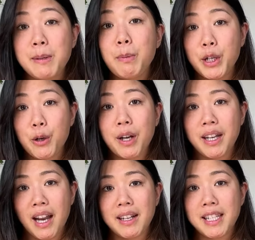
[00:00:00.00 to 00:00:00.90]
when you're
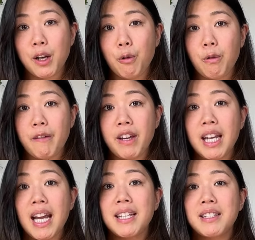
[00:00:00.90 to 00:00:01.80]
connecting a
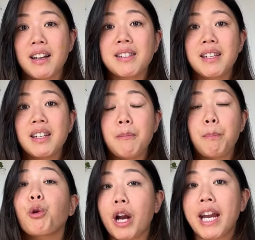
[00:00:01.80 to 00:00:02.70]
rivet, it doesn't
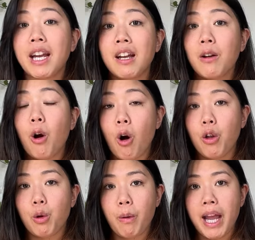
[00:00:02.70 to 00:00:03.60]
break all
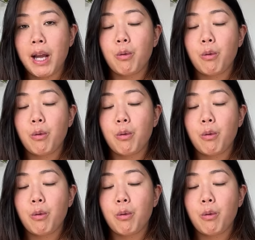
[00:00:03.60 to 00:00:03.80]
the way,